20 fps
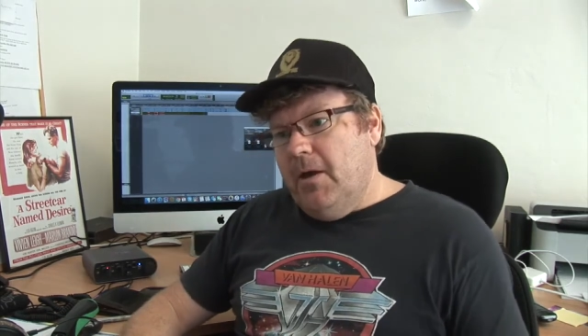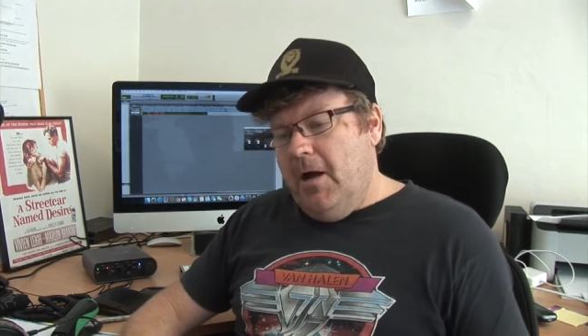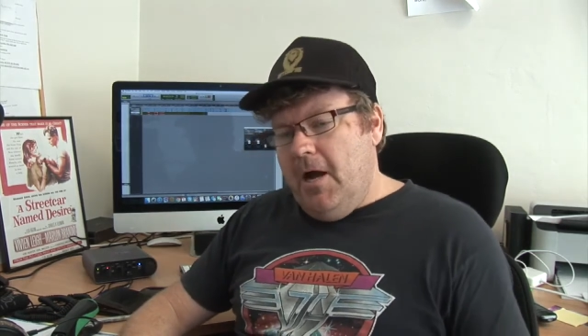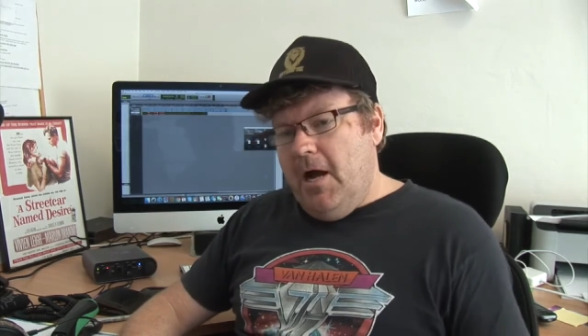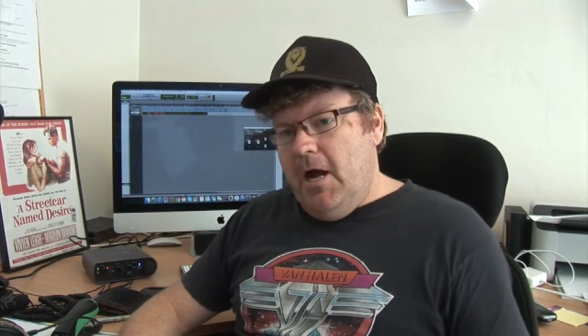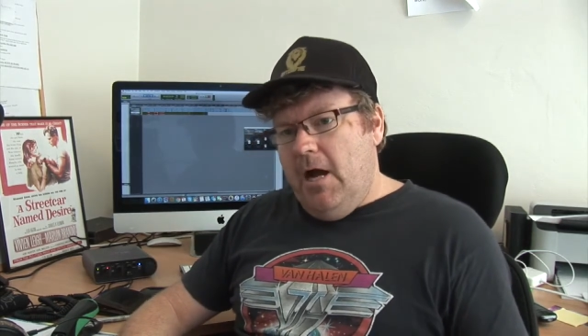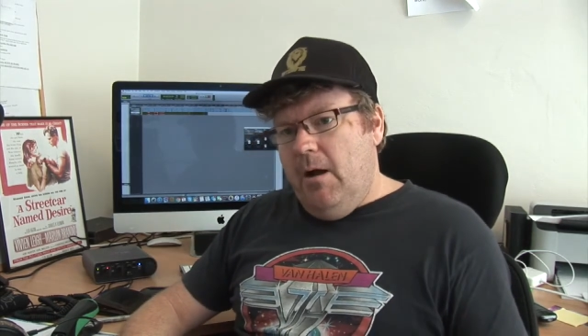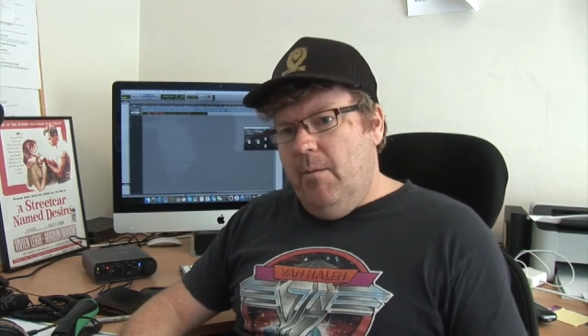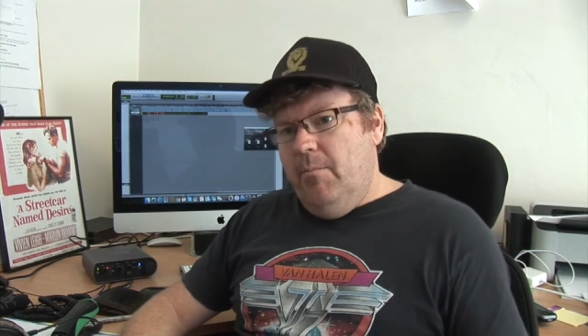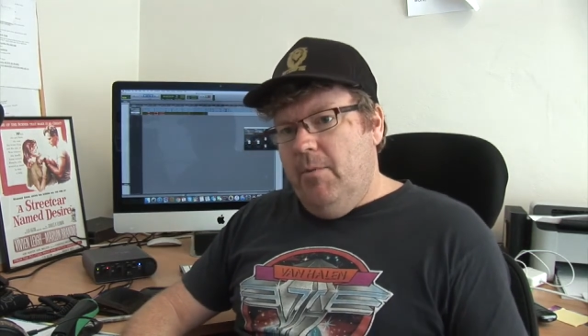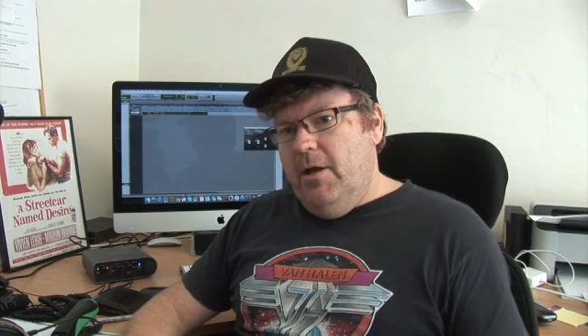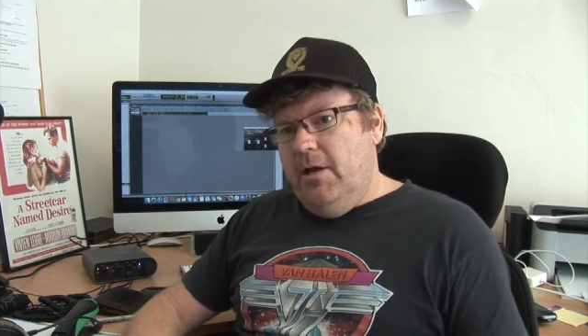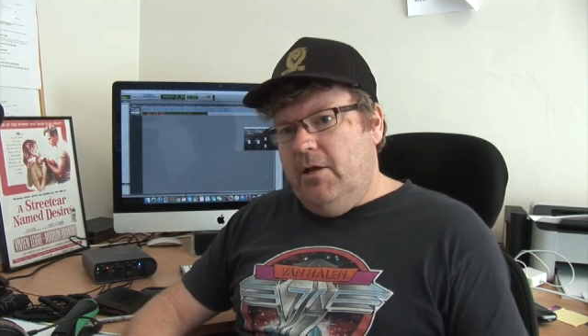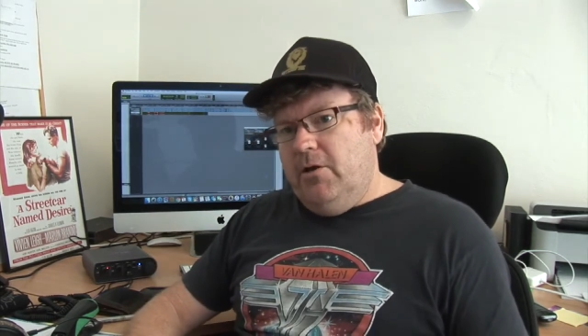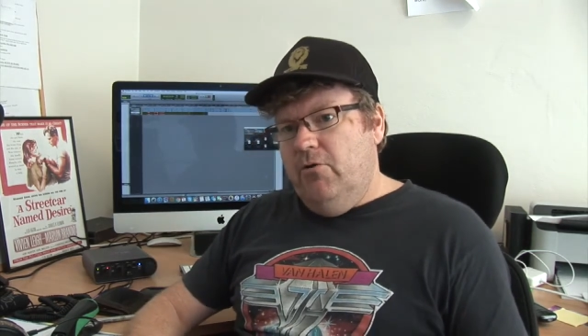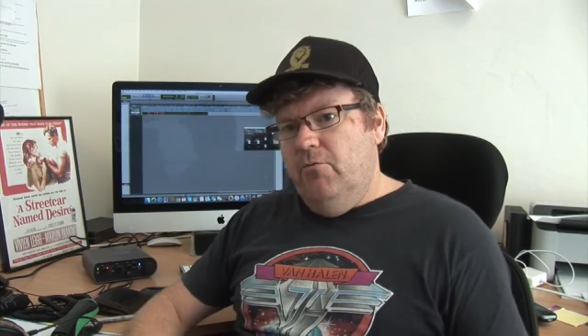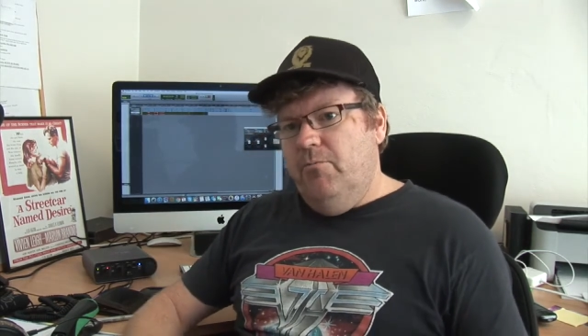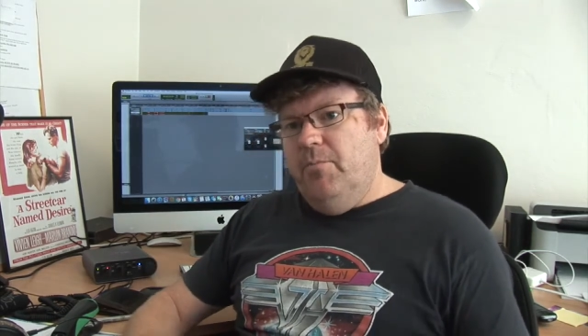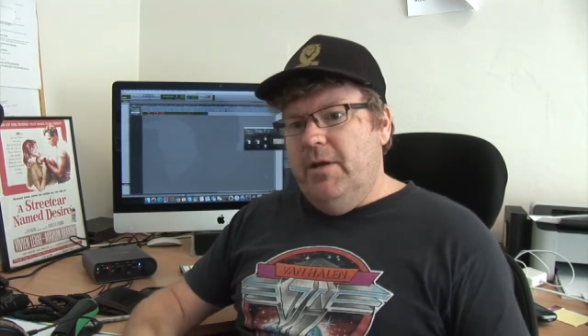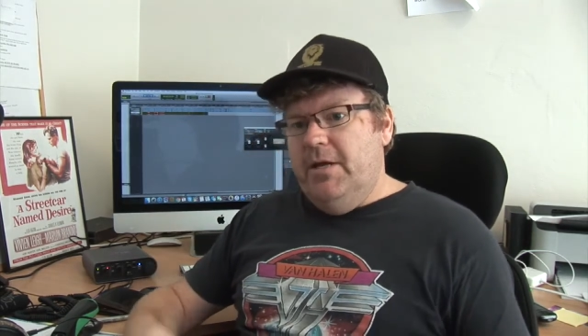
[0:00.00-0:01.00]

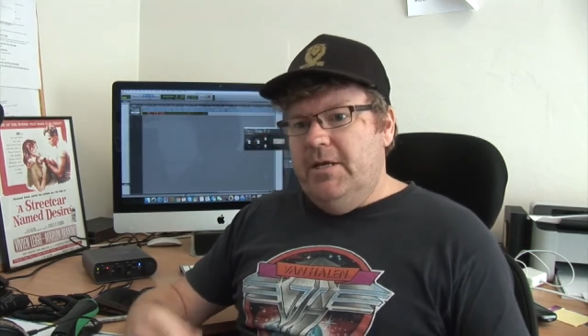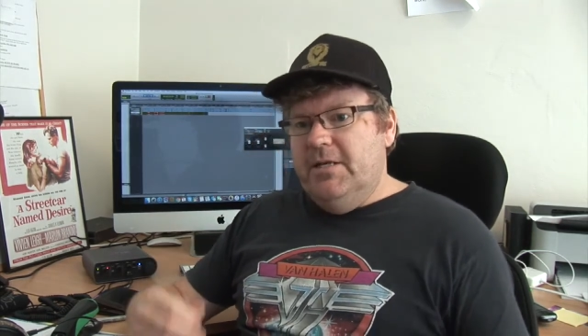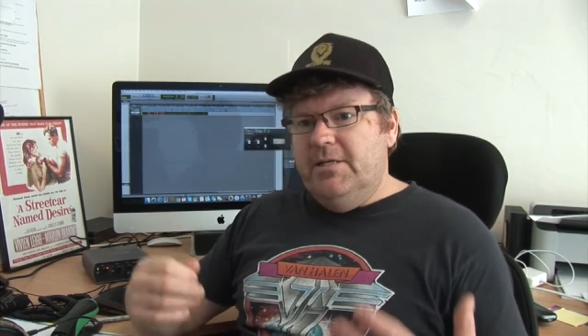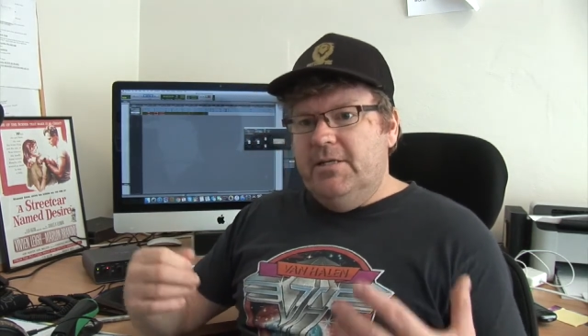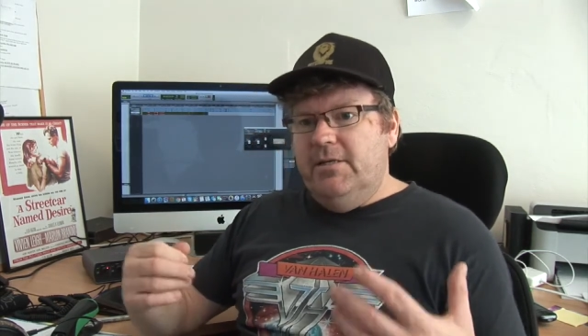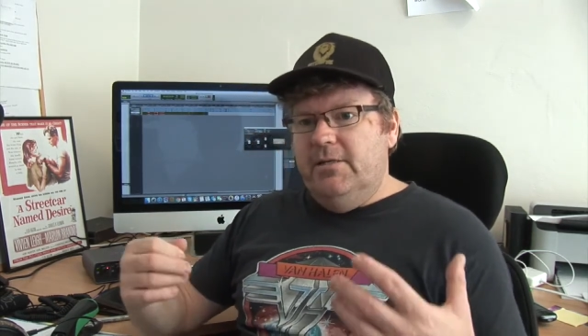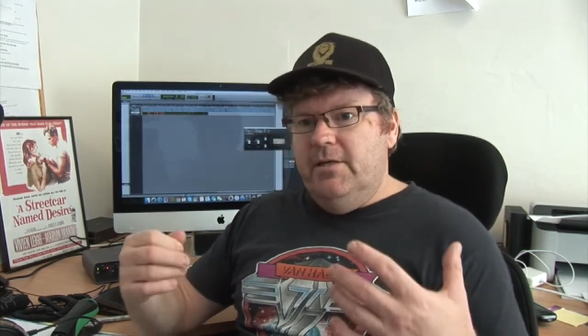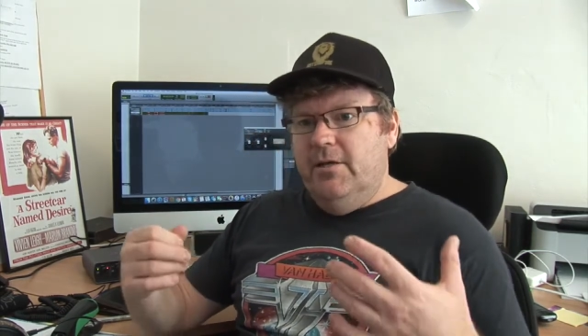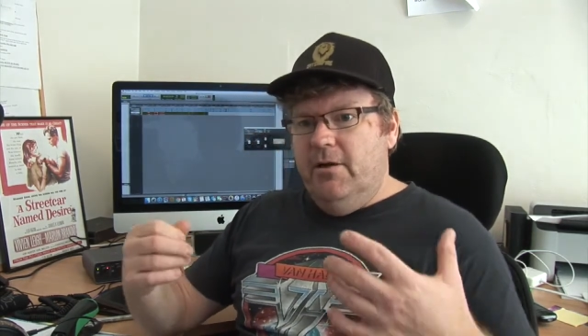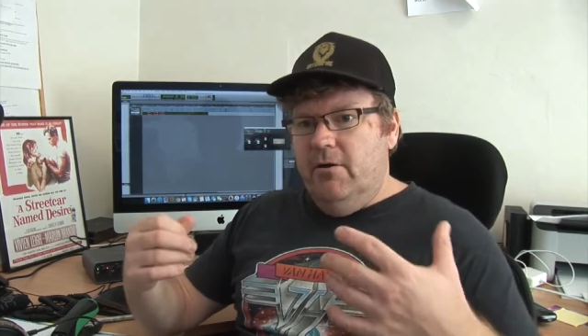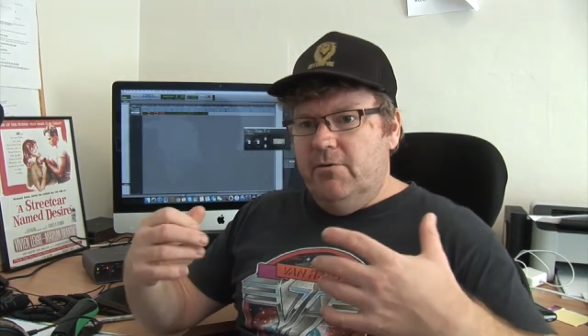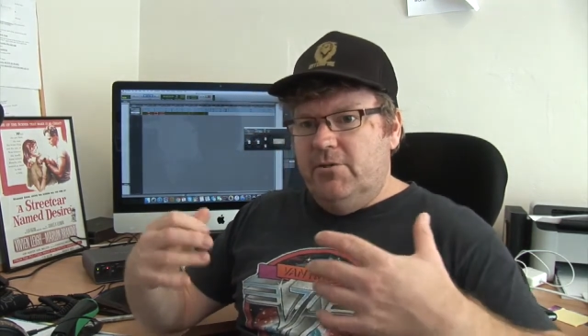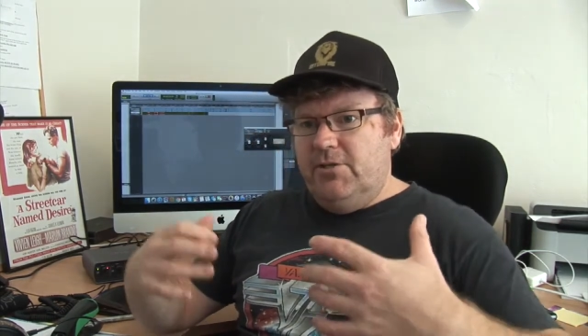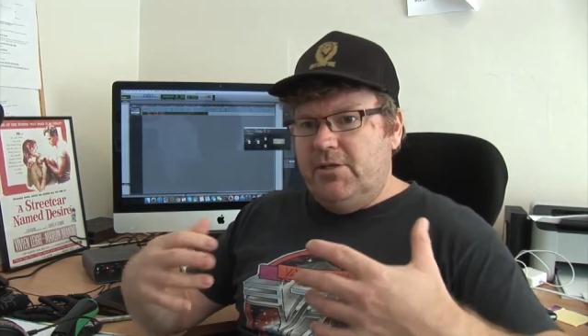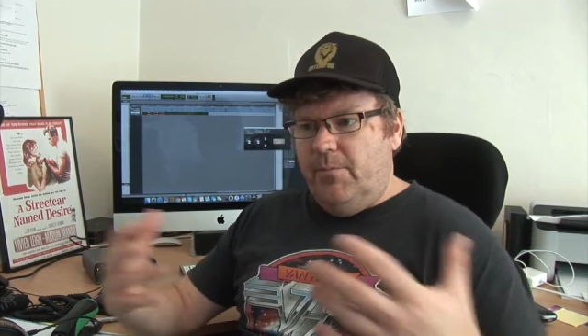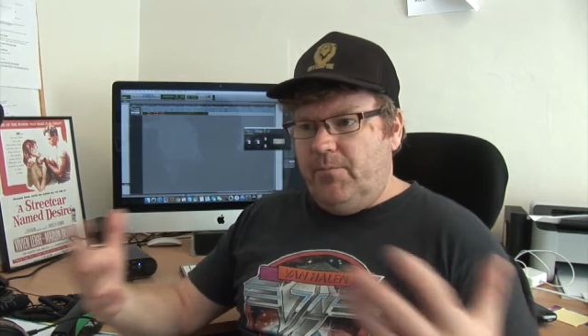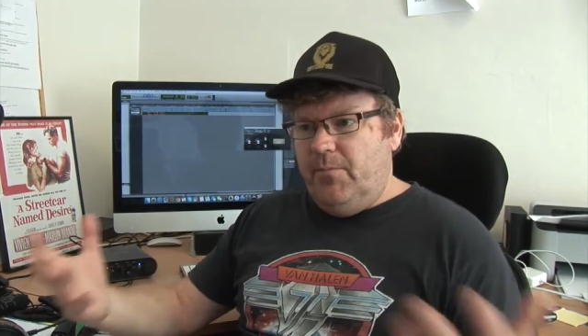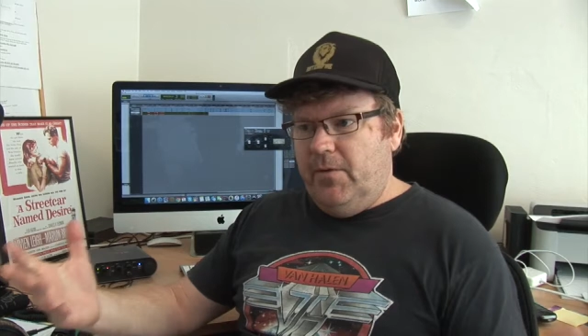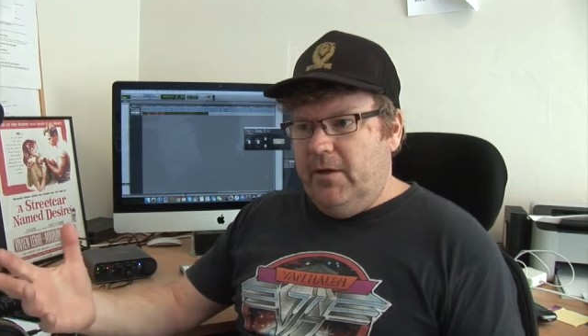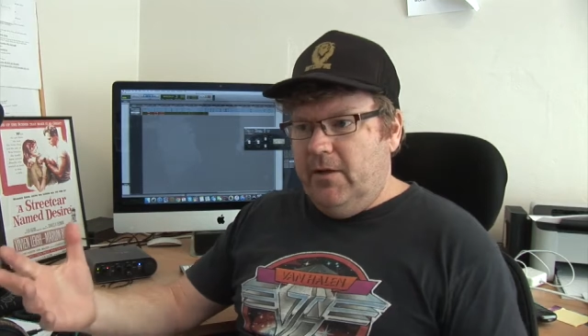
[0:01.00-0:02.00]
It could be
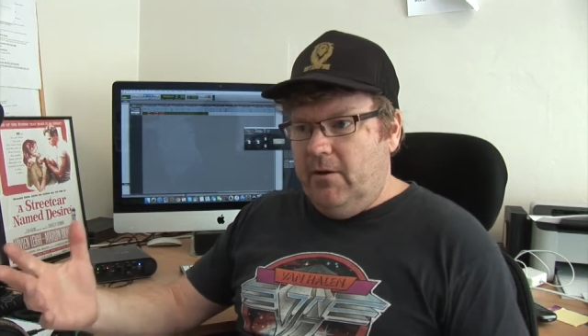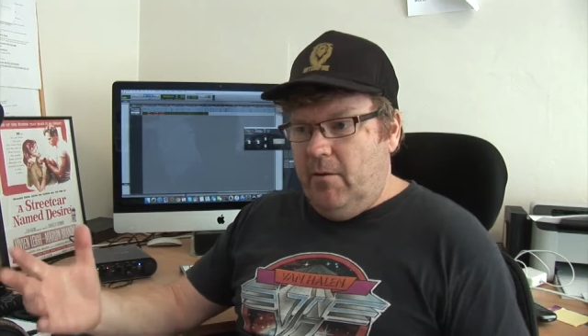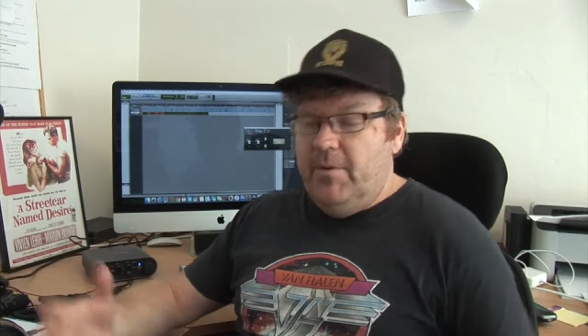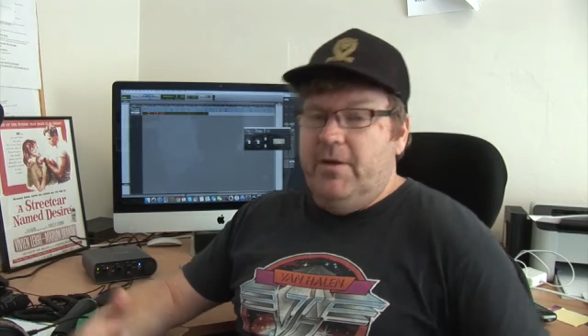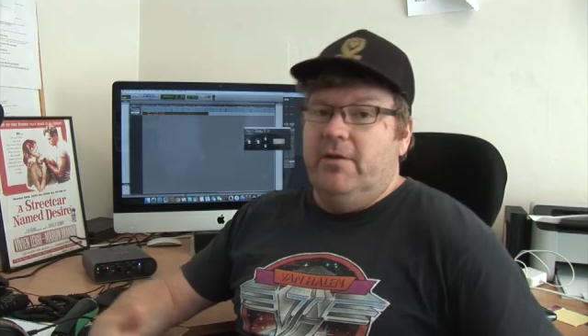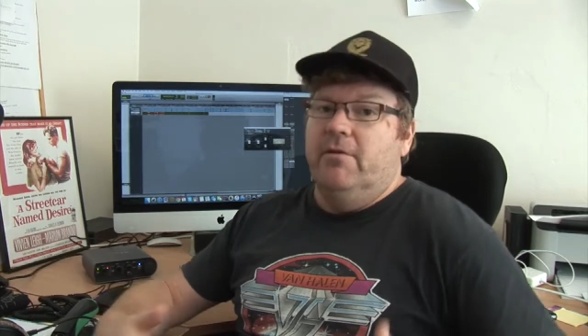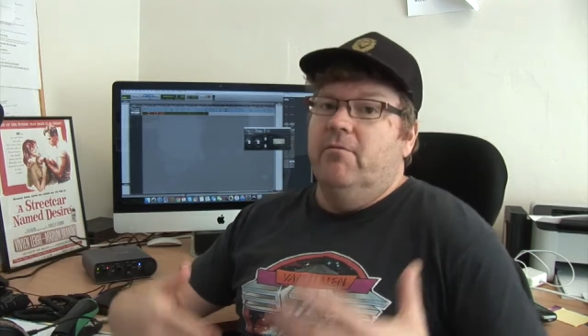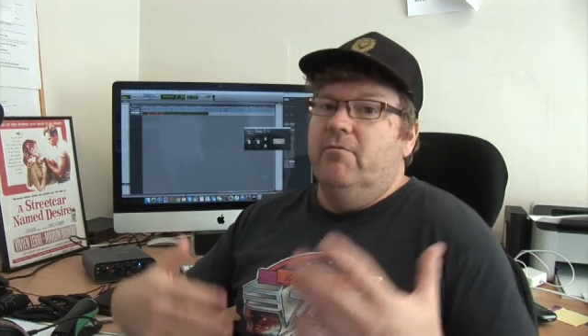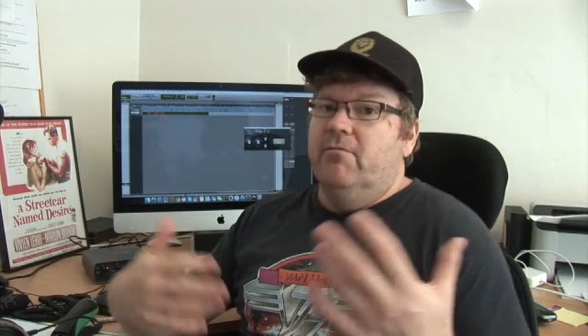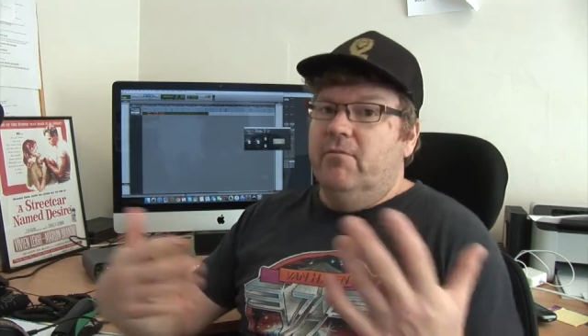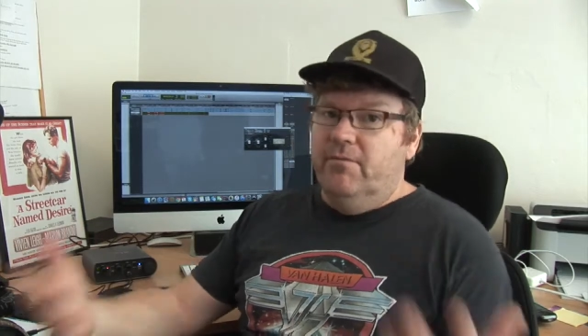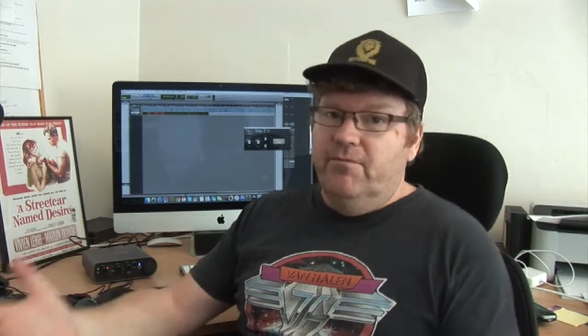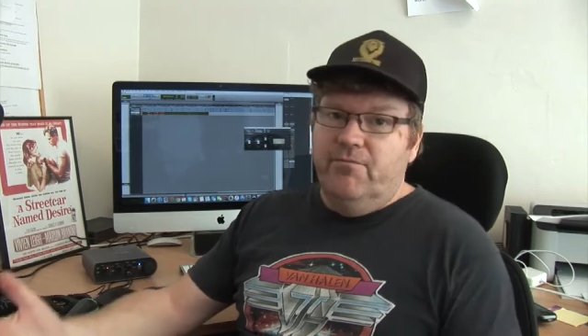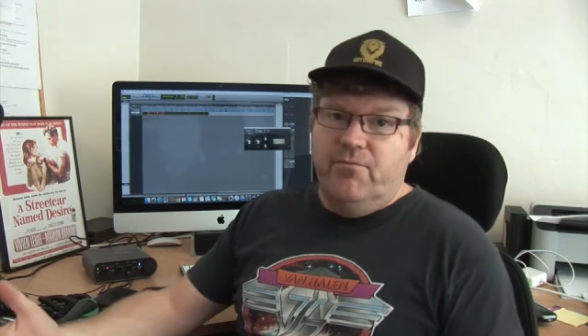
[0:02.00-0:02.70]
something.